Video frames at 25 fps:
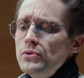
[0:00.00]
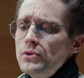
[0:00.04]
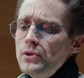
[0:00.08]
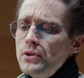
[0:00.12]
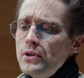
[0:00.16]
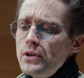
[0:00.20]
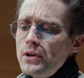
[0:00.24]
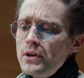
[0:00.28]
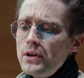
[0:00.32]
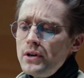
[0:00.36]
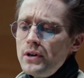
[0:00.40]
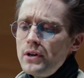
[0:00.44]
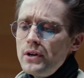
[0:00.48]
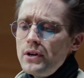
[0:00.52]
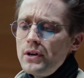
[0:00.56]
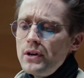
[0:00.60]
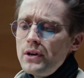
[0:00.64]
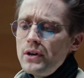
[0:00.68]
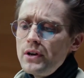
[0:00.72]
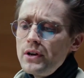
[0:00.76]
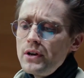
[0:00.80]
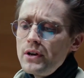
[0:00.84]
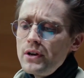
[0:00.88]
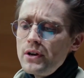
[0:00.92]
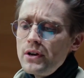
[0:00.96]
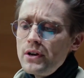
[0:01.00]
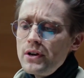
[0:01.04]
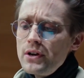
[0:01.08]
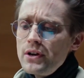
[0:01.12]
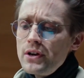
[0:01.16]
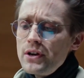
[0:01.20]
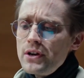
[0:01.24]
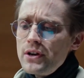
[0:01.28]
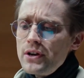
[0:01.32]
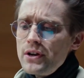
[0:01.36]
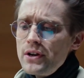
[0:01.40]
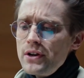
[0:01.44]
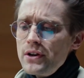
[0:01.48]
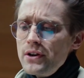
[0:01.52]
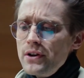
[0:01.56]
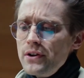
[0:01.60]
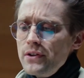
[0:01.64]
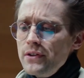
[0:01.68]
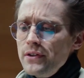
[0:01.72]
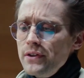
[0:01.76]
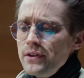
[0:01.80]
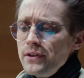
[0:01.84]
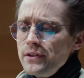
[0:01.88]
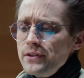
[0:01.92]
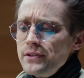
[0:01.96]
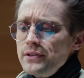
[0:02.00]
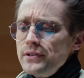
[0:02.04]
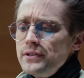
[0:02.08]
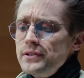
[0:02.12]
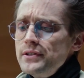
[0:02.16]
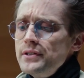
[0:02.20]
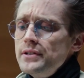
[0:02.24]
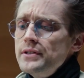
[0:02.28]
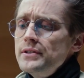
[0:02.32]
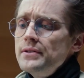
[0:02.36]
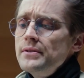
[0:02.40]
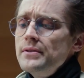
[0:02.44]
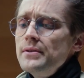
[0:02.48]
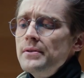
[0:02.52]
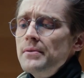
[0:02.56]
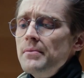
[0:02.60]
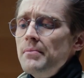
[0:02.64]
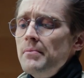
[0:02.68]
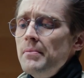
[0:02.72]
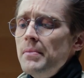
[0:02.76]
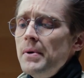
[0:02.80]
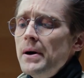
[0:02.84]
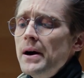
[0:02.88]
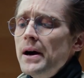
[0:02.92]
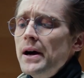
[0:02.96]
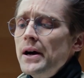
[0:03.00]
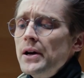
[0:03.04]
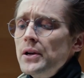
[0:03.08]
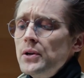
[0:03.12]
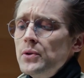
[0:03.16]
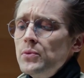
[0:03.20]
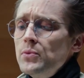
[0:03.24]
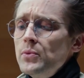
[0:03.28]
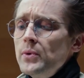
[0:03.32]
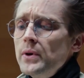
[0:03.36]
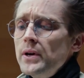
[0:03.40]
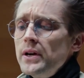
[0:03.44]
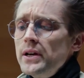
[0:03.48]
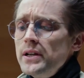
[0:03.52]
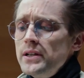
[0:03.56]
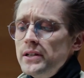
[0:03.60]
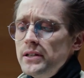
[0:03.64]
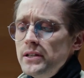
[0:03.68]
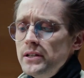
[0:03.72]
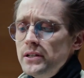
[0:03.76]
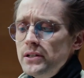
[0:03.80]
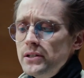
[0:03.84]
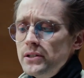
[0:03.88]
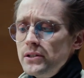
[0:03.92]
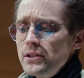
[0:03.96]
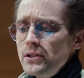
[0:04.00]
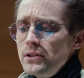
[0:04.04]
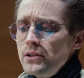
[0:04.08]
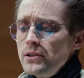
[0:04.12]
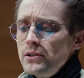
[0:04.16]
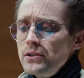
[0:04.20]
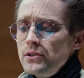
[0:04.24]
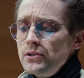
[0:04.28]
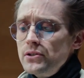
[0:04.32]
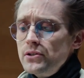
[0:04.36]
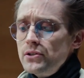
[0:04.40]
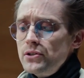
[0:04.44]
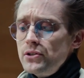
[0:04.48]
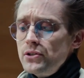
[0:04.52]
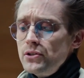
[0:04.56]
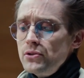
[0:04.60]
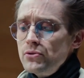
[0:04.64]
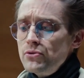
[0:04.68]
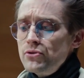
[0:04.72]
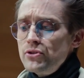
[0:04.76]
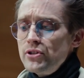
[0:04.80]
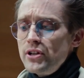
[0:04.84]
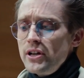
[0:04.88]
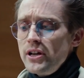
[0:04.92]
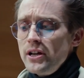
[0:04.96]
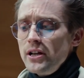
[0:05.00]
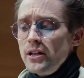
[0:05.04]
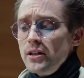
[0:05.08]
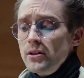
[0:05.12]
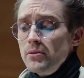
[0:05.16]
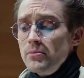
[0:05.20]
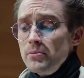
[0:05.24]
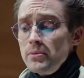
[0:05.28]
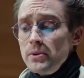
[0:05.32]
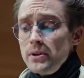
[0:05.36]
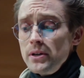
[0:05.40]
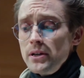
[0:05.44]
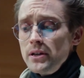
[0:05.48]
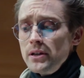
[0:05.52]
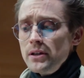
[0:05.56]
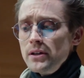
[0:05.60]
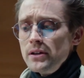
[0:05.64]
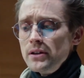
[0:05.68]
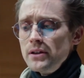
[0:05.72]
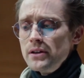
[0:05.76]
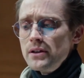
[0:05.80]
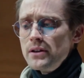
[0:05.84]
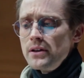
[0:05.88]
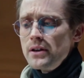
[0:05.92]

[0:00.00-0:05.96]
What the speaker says: This is also a commentary on medicine, technology, and ethics because